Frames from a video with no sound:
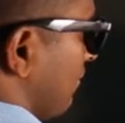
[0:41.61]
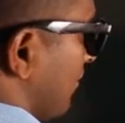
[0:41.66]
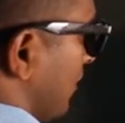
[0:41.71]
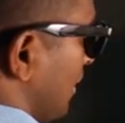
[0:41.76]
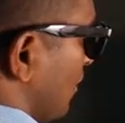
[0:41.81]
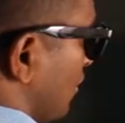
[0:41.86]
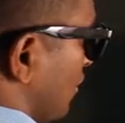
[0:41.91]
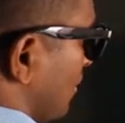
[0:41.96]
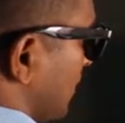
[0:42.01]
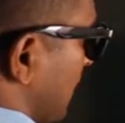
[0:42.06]
we
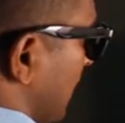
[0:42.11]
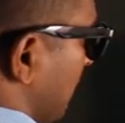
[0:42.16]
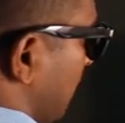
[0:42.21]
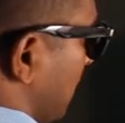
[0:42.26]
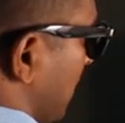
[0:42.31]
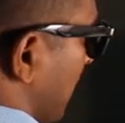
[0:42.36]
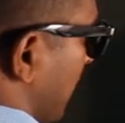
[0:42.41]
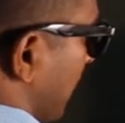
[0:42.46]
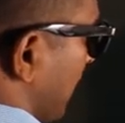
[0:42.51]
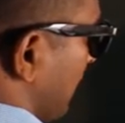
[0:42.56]
should
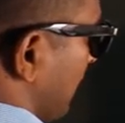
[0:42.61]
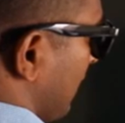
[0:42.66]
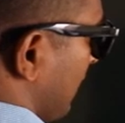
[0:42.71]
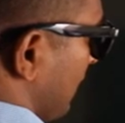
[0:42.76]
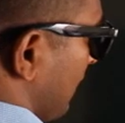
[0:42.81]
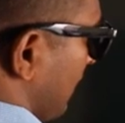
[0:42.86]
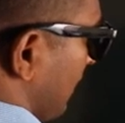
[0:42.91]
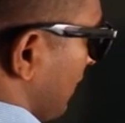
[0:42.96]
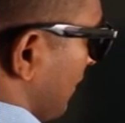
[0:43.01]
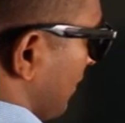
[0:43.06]
subtract,
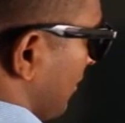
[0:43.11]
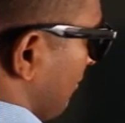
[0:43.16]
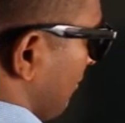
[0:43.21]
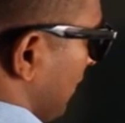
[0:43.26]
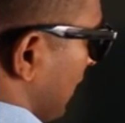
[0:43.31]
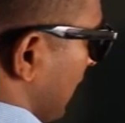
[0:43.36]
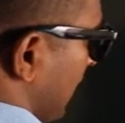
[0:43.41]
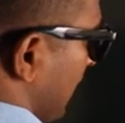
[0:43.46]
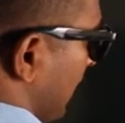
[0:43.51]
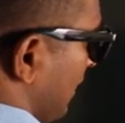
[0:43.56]
we
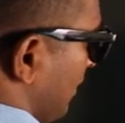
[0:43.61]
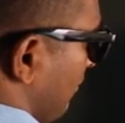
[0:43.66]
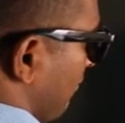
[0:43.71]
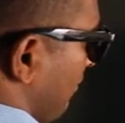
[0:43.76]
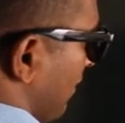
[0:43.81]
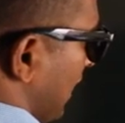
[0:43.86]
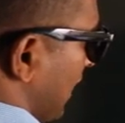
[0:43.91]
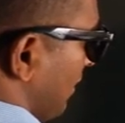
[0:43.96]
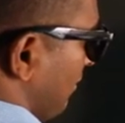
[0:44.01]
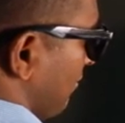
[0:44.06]
get
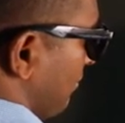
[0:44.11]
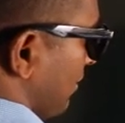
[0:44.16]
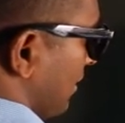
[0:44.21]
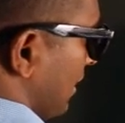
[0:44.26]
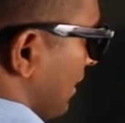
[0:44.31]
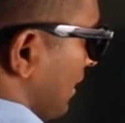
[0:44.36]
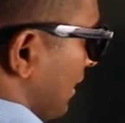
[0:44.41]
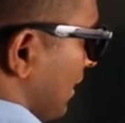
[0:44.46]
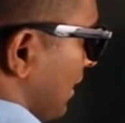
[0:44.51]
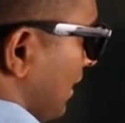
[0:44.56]
5.
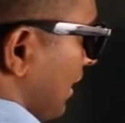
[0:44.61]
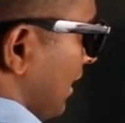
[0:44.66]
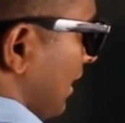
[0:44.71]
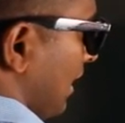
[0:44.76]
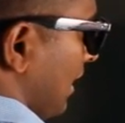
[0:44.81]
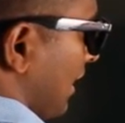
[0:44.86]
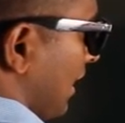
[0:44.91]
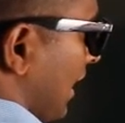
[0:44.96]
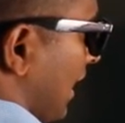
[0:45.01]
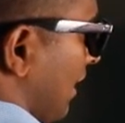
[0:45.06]

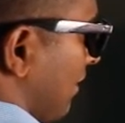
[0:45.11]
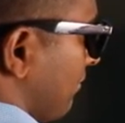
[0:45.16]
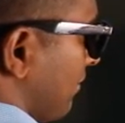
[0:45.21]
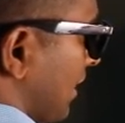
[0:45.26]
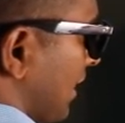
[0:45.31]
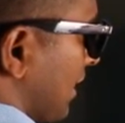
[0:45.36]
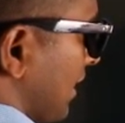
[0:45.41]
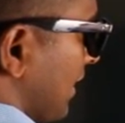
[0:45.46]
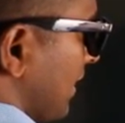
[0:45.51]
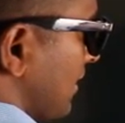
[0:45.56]

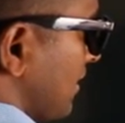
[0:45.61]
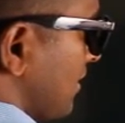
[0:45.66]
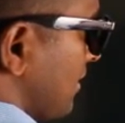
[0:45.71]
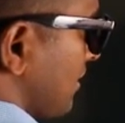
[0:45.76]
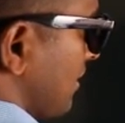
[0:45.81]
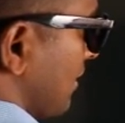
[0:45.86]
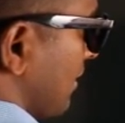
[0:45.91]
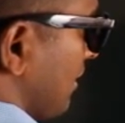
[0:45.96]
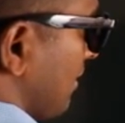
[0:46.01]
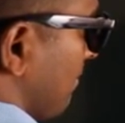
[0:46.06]
After this,
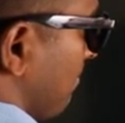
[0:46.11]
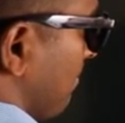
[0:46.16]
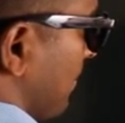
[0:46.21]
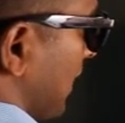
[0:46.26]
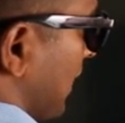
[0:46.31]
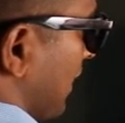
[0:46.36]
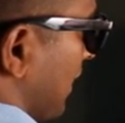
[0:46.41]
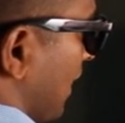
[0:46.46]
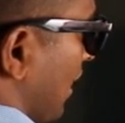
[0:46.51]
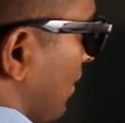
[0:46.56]

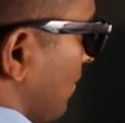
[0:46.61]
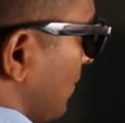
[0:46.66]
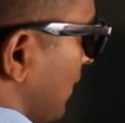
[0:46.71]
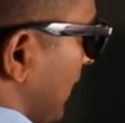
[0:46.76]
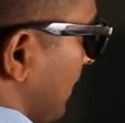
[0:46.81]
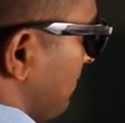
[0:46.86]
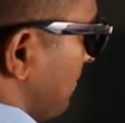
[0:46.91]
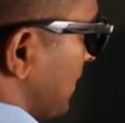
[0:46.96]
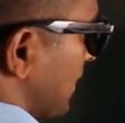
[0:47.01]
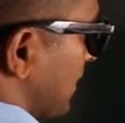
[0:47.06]
bring down
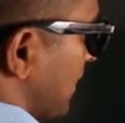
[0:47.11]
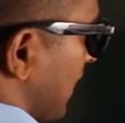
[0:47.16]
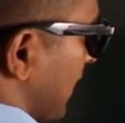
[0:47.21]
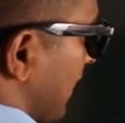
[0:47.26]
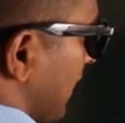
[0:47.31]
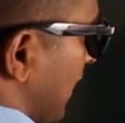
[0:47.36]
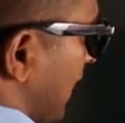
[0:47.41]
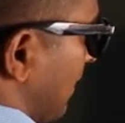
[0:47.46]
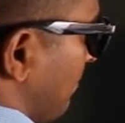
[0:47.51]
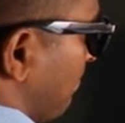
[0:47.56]
the
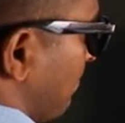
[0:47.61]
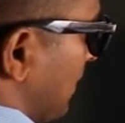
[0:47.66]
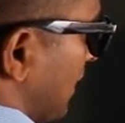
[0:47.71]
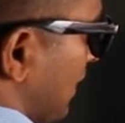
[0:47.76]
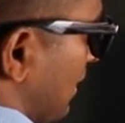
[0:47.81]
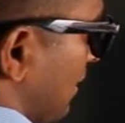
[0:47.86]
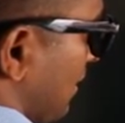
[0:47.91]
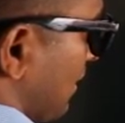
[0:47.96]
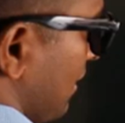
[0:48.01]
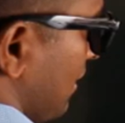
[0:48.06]
beside number,